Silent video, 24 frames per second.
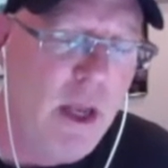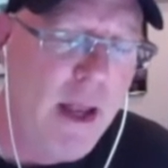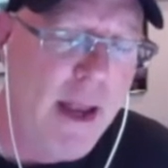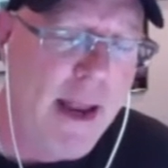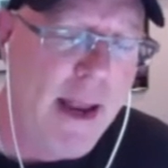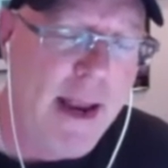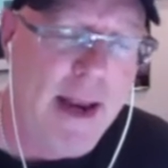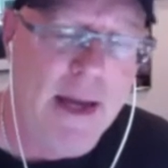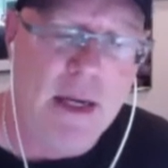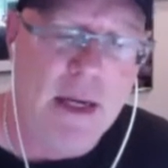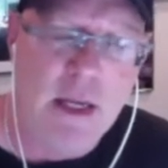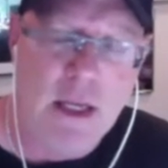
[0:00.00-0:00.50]

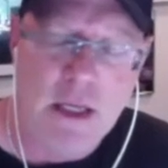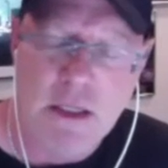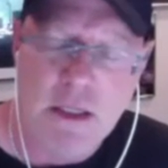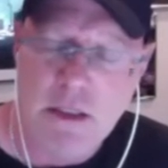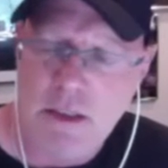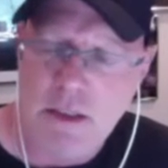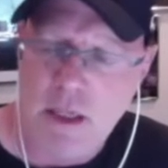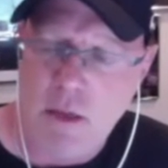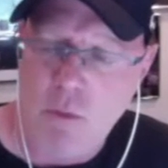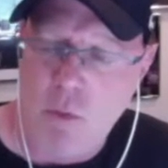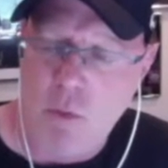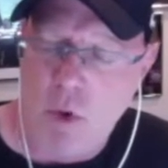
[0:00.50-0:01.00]
And he
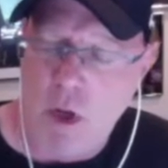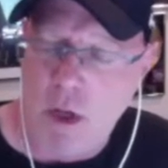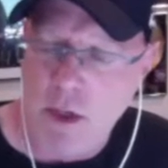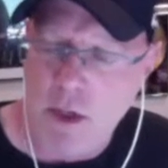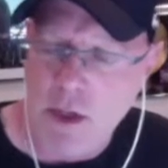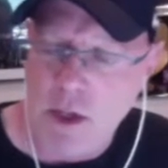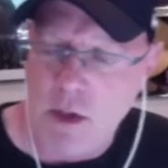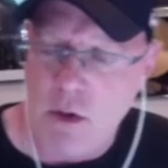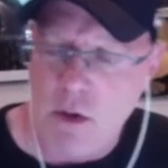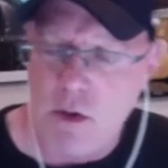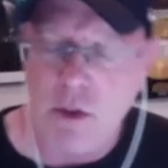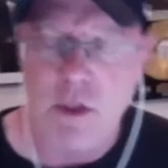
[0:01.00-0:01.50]
said, well,
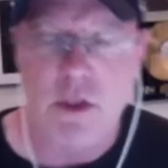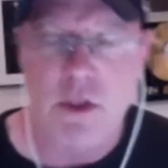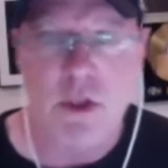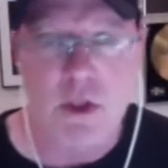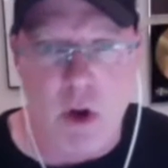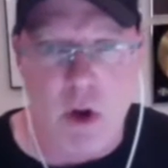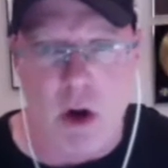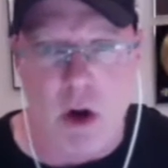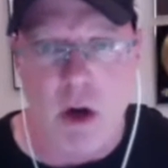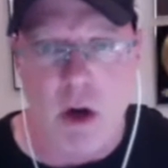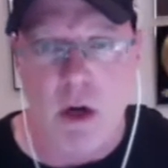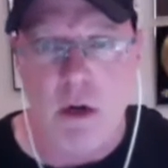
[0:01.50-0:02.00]
to
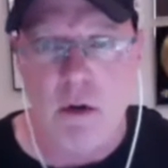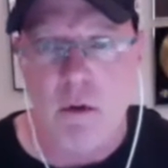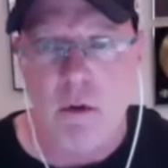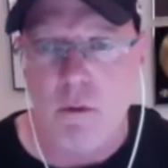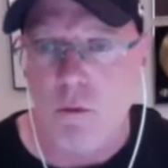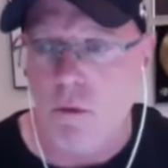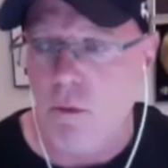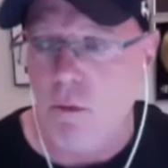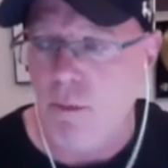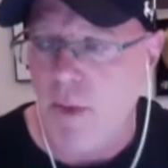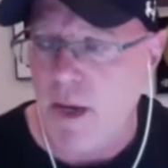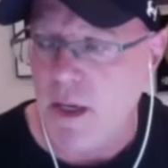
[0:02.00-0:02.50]
start,
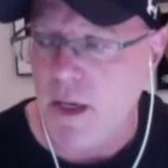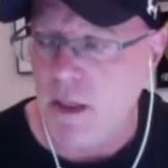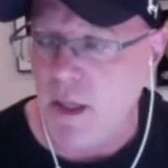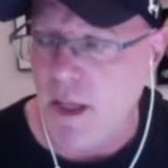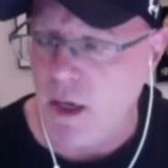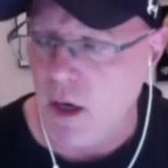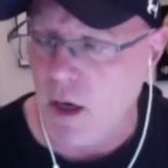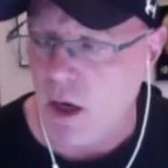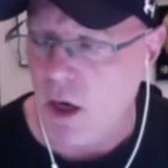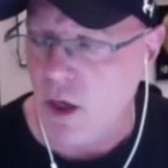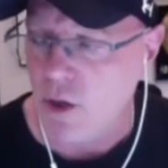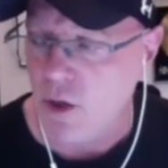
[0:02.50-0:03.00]
we'll make like
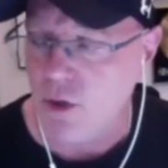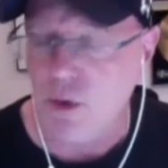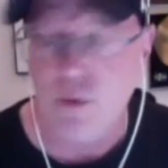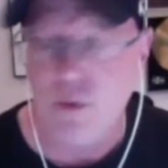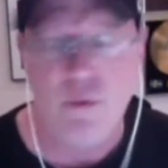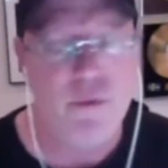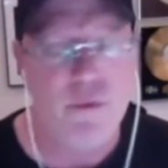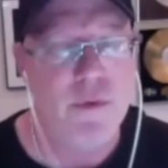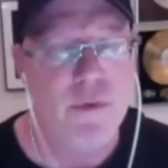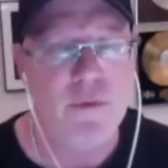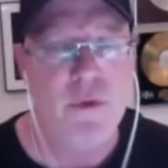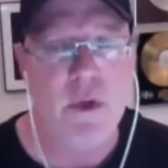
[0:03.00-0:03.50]

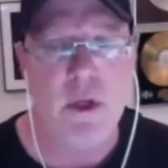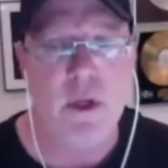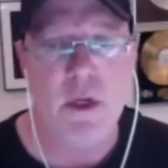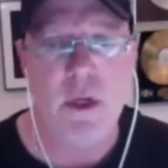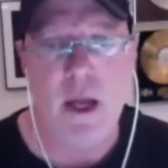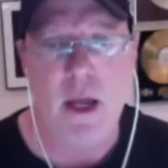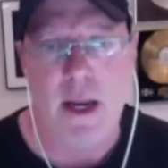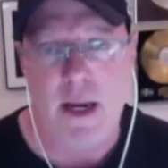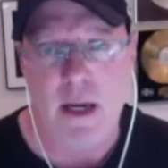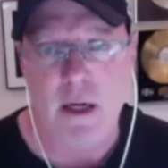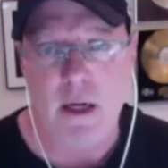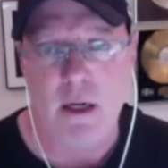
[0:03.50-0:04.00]
150 a
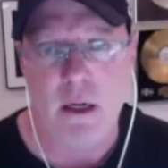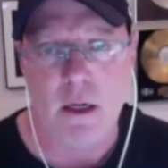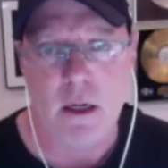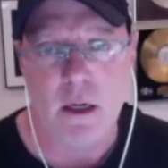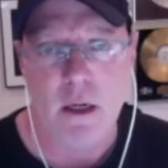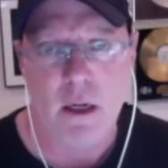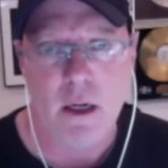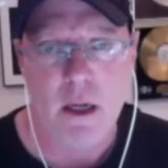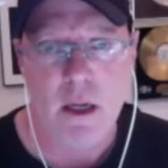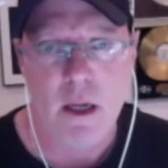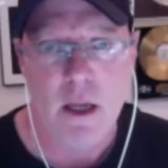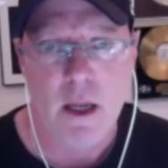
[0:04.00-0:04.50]
night.
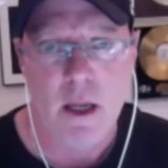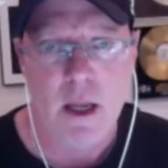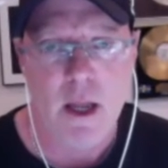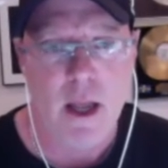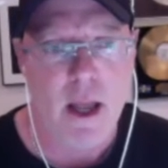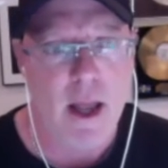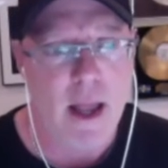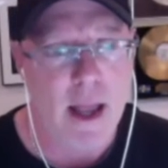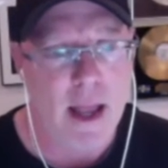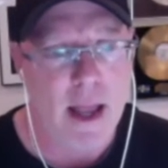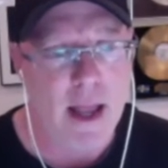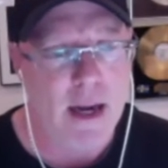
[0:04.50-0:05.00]

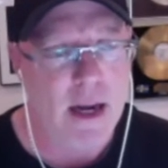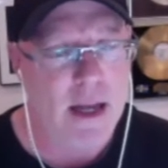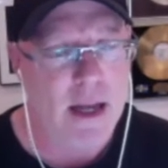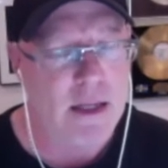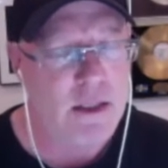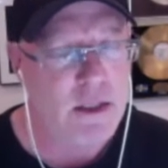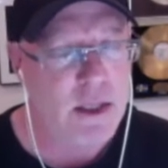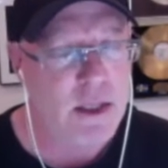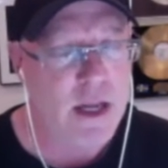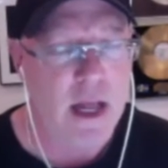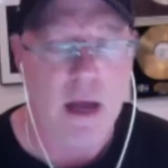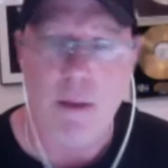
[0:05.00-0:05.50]
And I
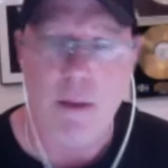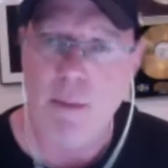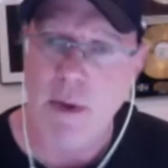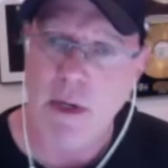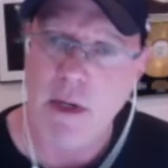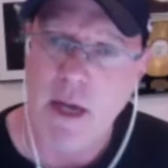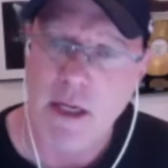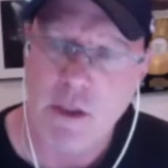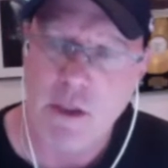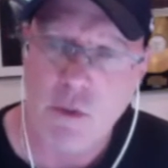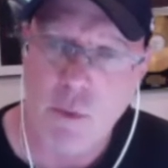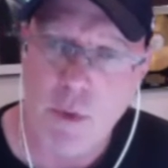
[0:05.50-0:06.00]
said, how many
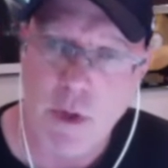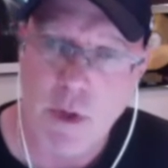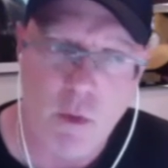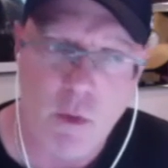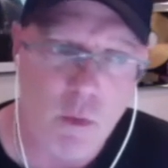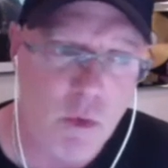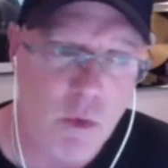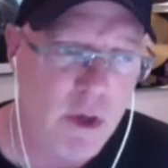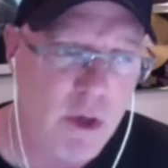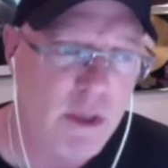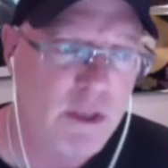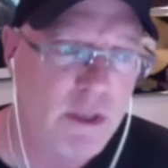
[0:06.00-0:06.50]
nights are we going to
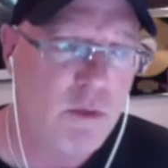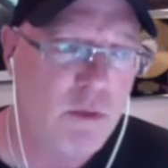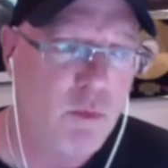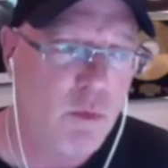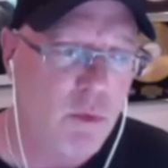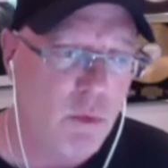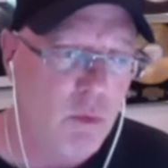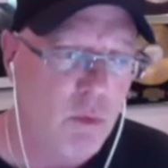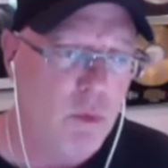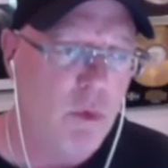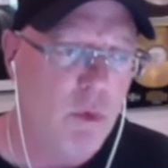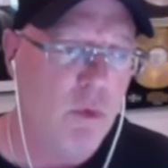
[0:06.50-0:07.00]
work? He said,
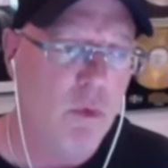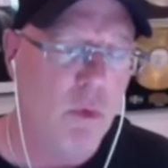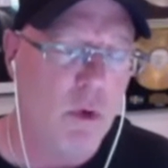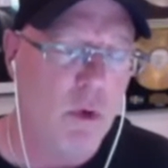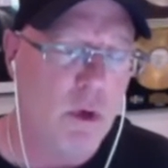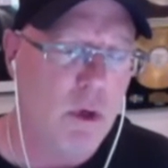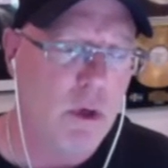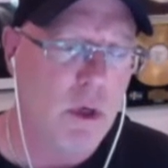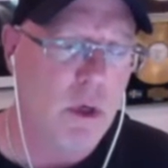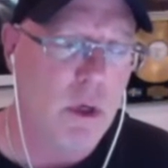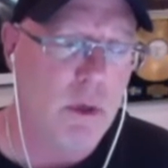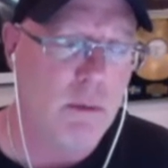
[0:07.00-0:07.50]
we'll
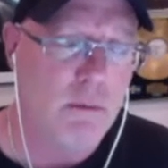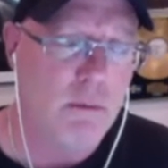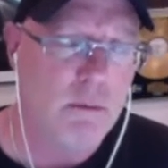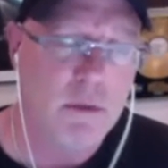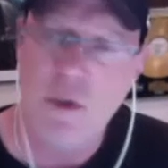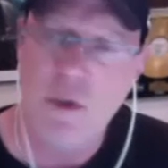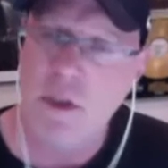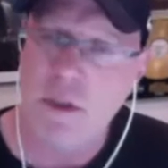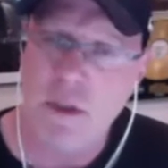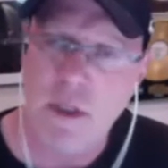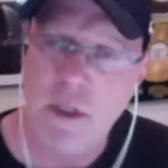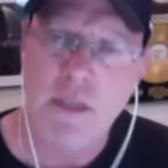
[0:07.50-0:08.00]
work
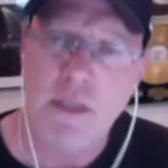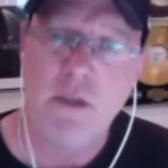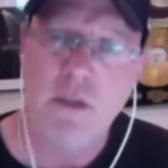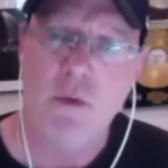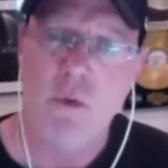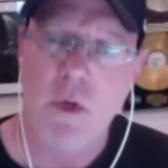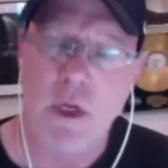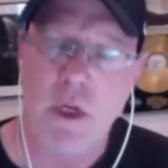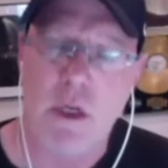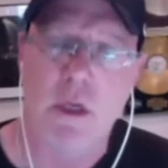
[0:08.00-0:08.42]
6 nights a week.